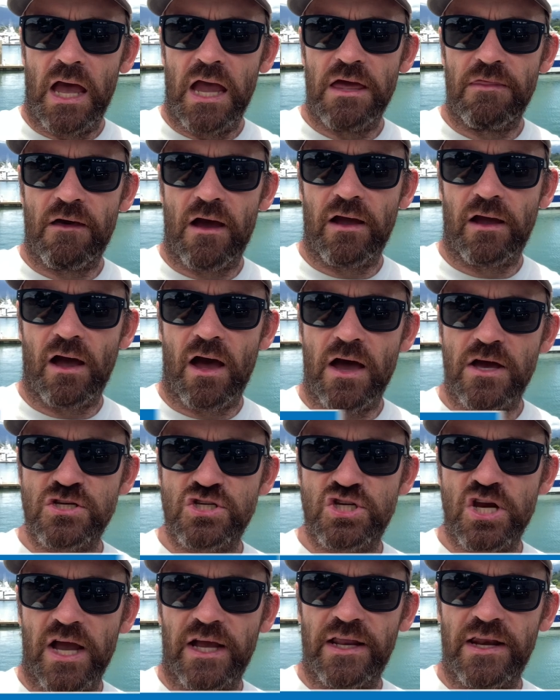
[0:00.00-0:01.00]
Hey there, guys,
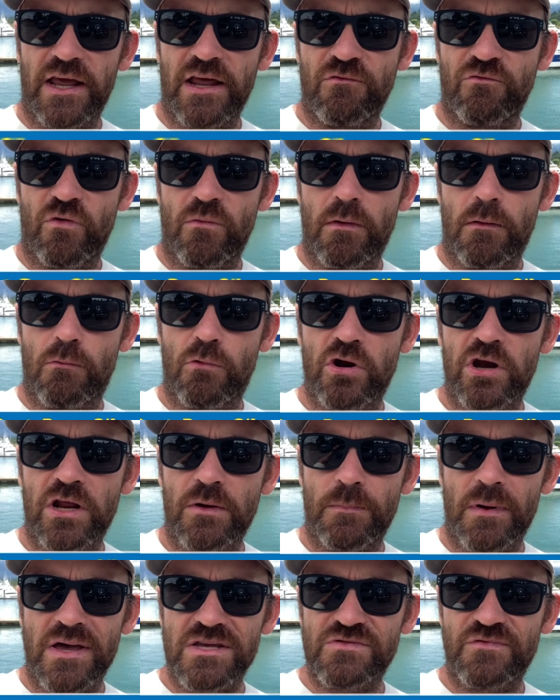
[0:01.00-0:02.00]
checking in from the Marina
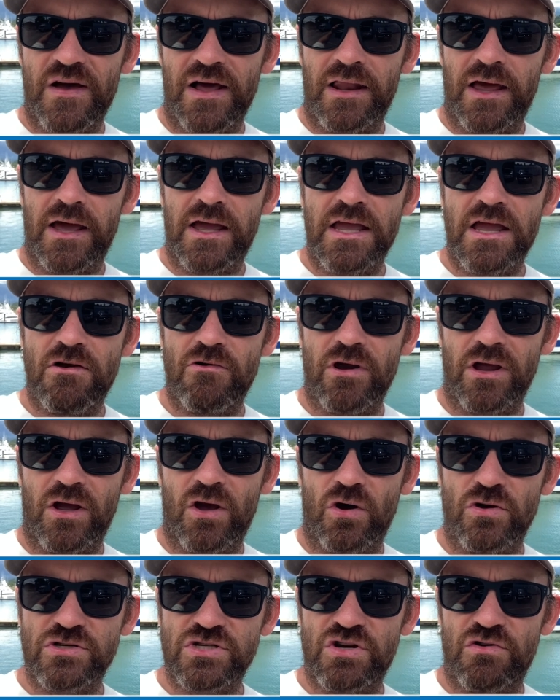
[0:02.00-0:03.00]
Pez Vela here in
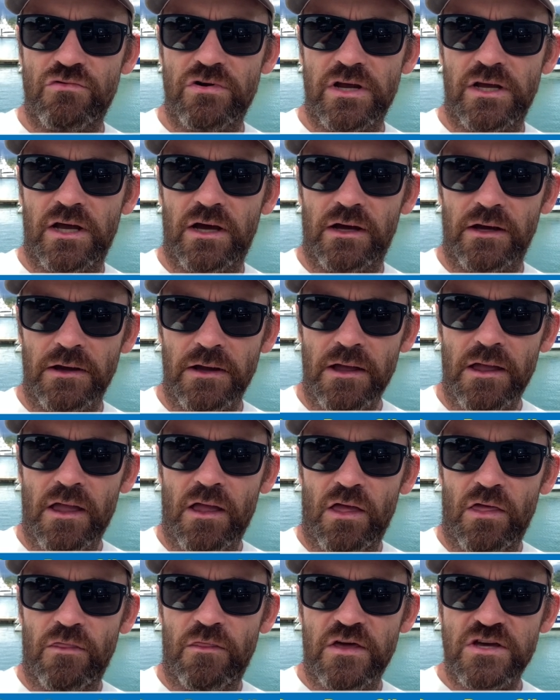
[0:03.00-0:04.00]
Costa Rica.
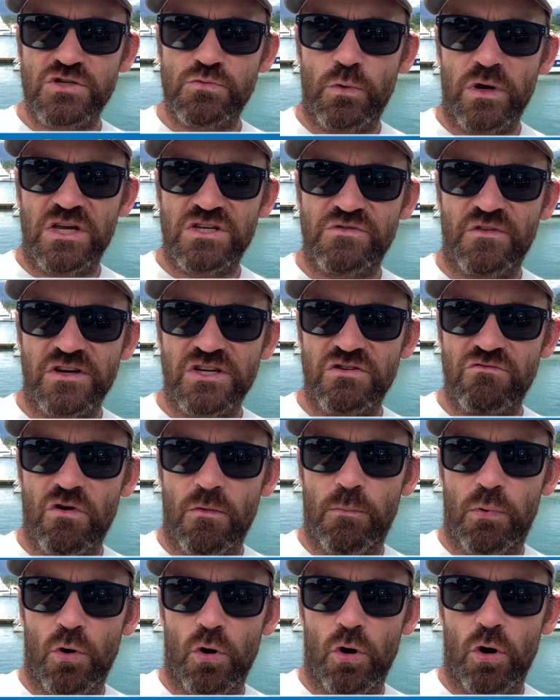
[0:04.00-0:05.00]
This week's fishing
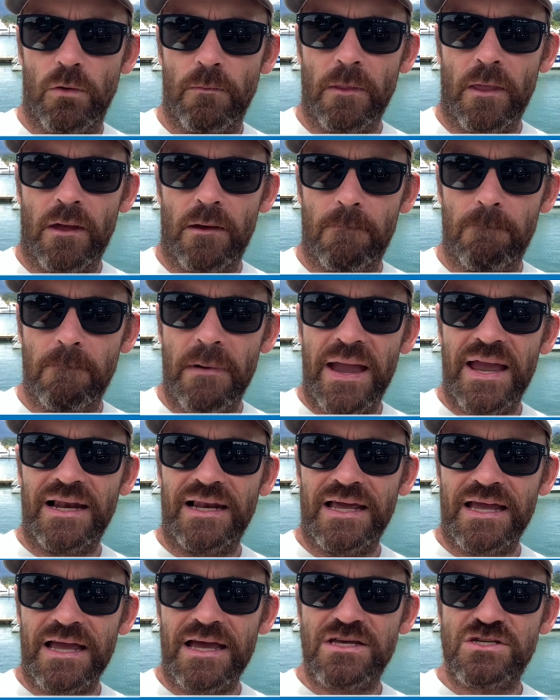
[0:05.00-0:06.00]
report
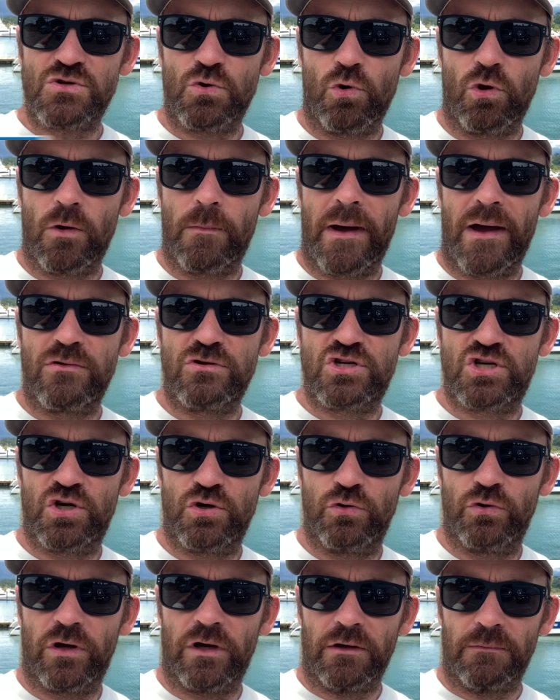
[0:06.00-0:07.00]
mainly is all about
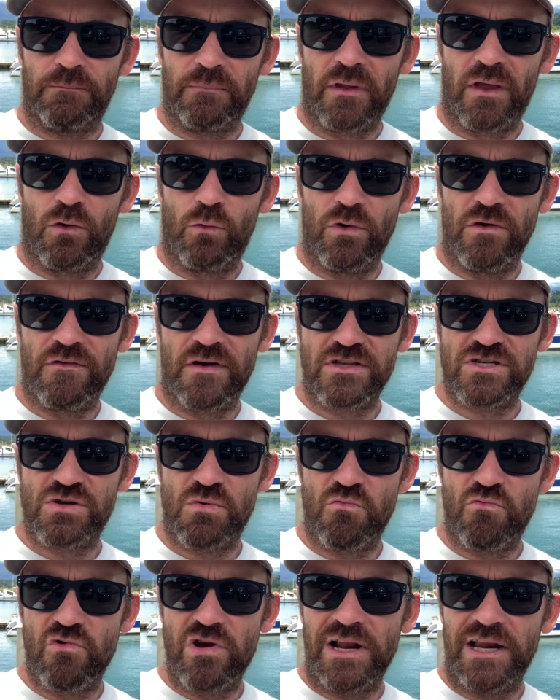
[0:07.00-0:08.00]
tuna. We've had
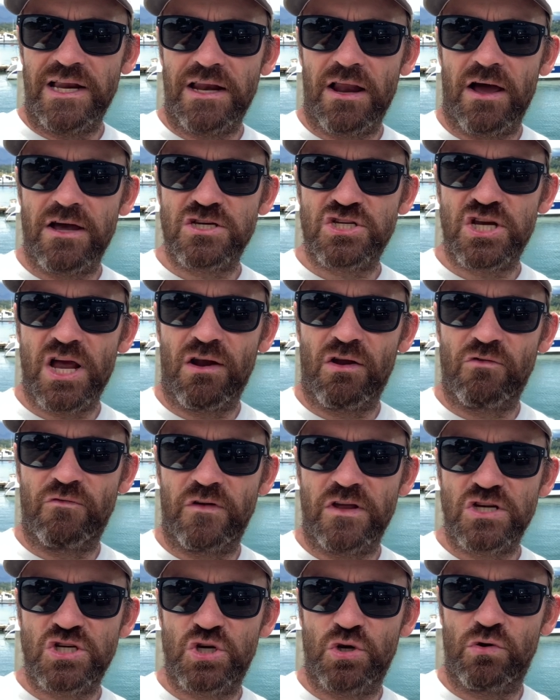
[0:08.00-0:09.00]
some really nice
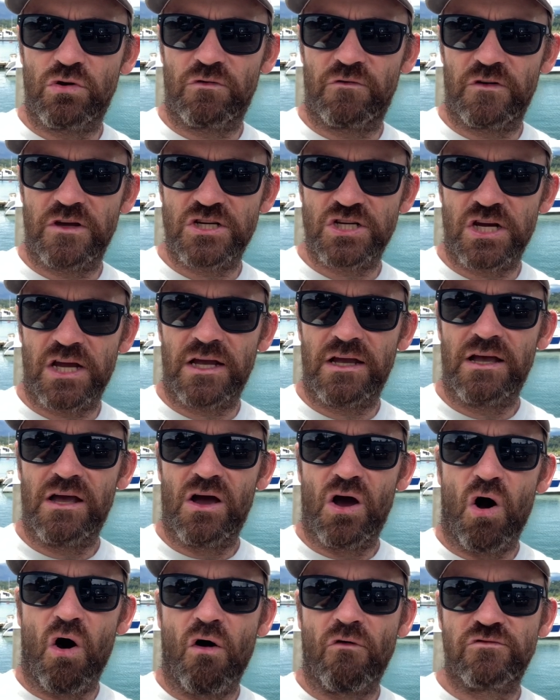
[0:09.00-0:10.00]
yellowfin tuna fishing
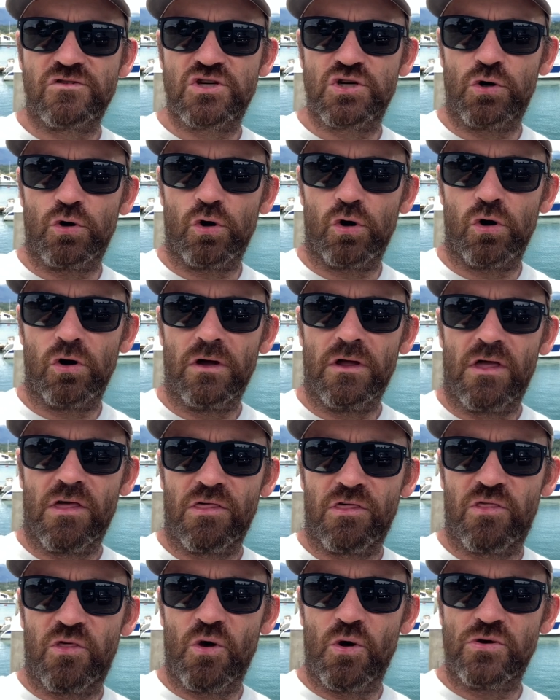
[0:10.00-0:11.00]
offshore
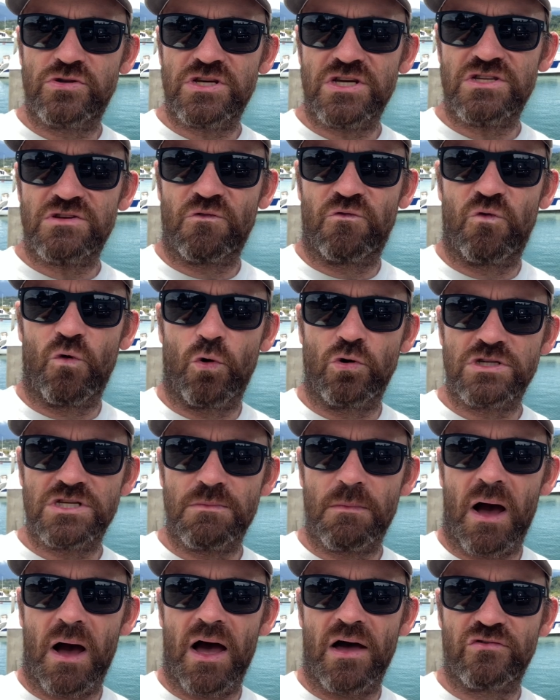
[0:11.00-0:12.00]
30 to 40
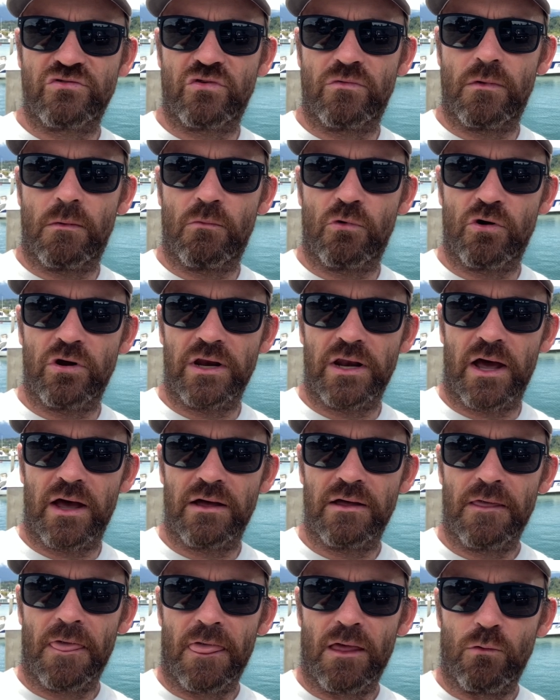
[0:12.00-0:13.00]
miles from the marina.
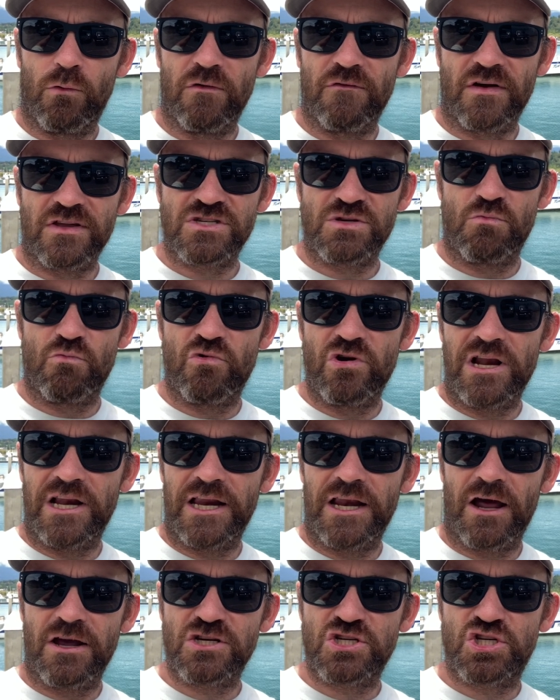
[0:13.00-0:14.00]
We've had some really
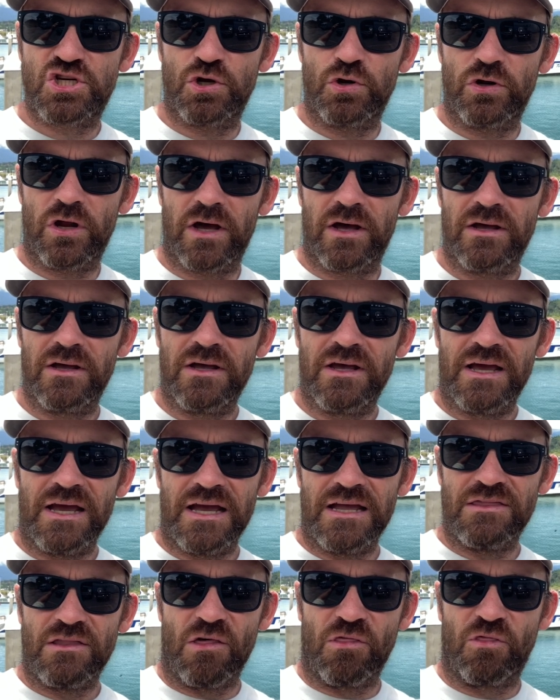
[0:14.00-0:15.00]
nice tuna
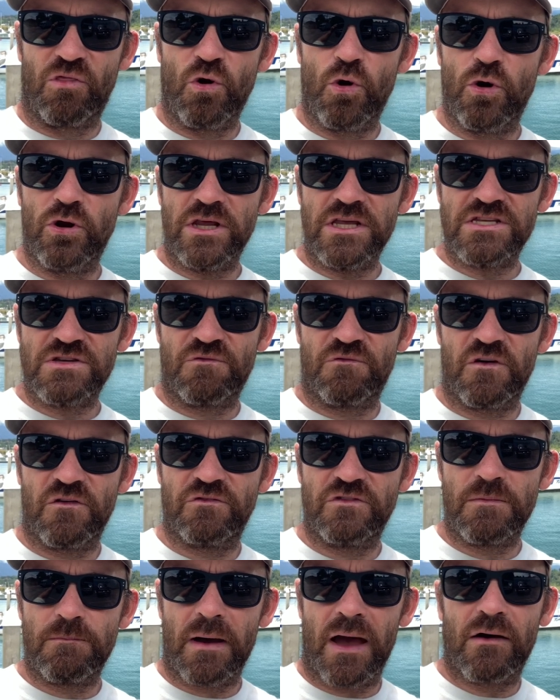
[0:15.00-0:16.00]
in the 30 to
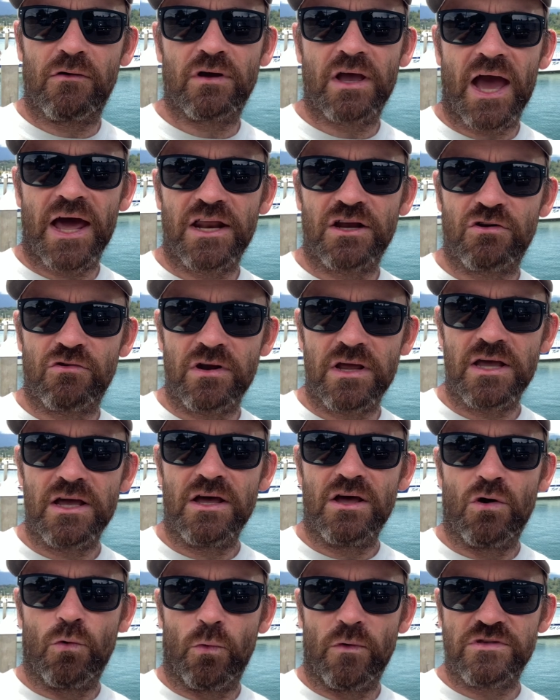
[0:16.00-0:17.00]
50 pound category
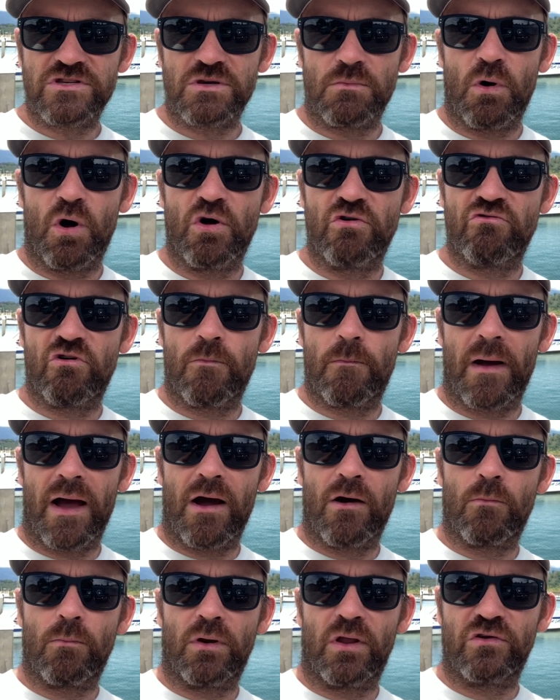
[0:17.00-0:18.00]
with some 100
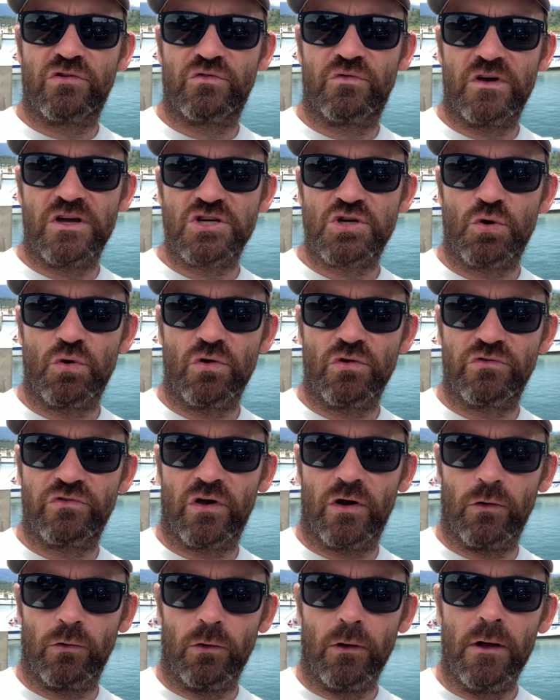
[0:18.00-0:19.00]
pound plus fish
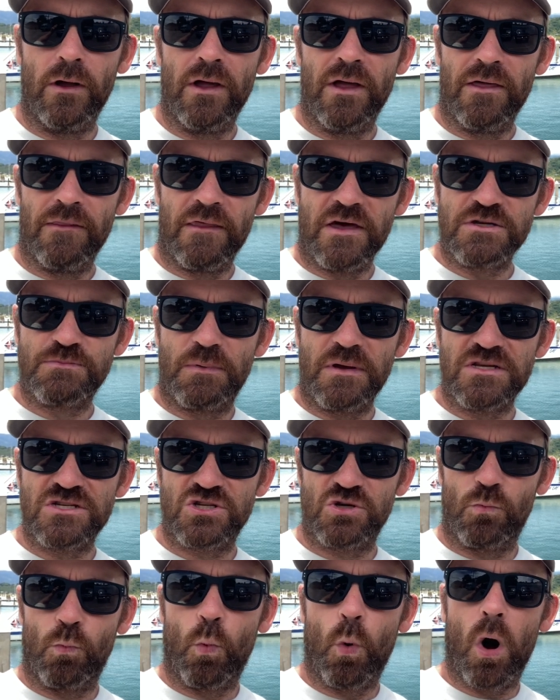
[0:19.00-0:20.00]
also. There's been
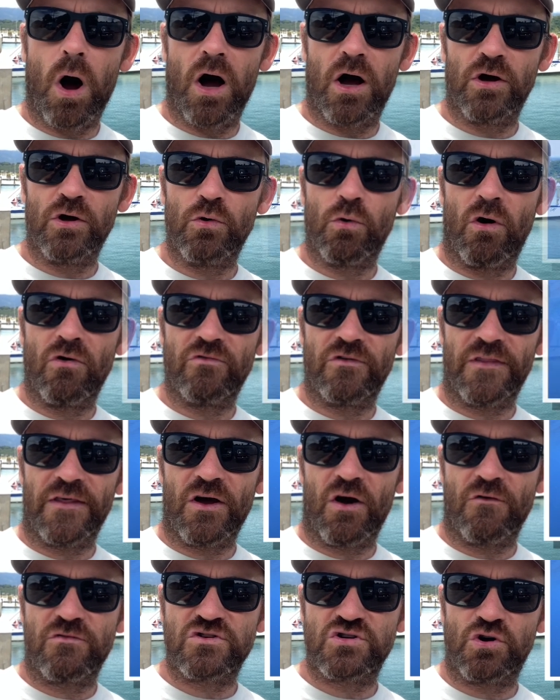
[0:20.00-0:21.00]
some wahoo over the
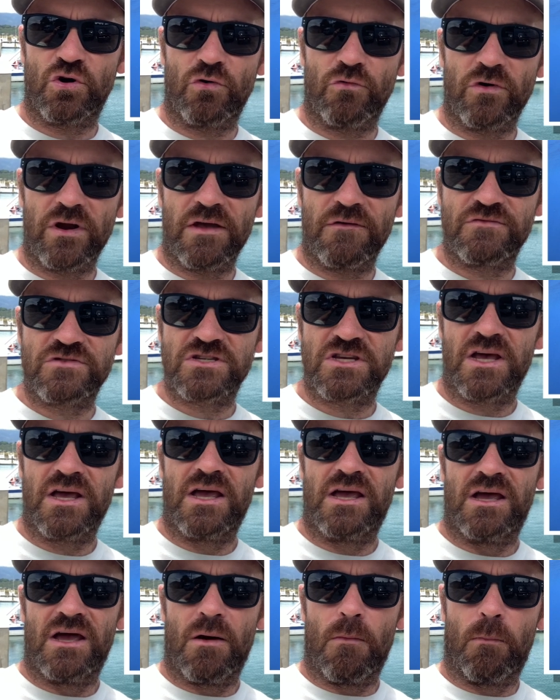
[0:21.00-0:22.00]
offshore reefs,
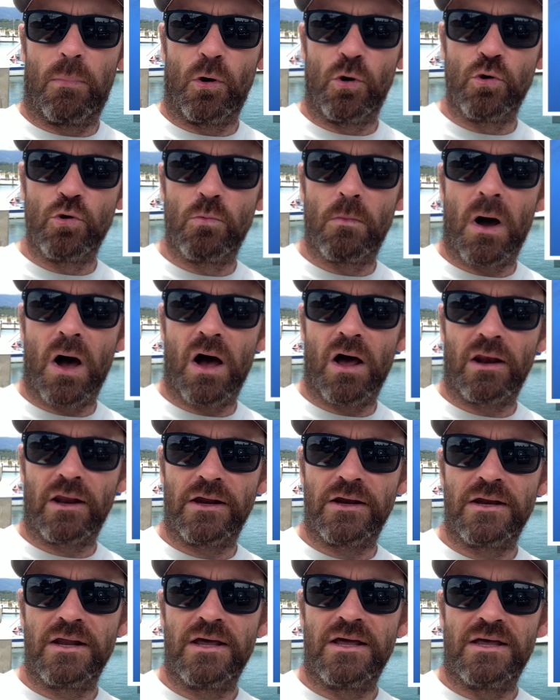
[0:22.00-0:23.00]
blue
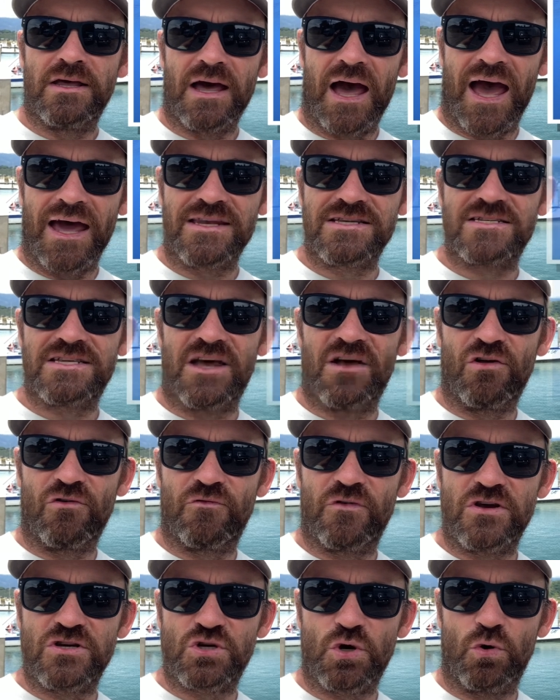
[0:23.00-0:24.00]
marlin and
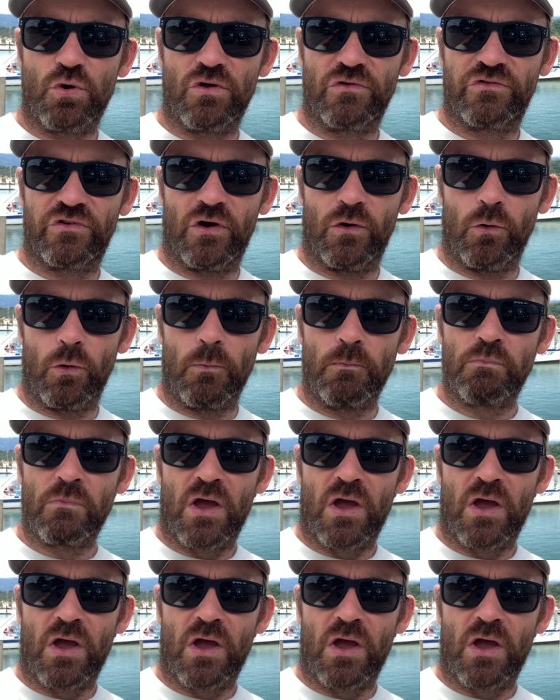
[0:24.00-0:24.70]
sailfish also.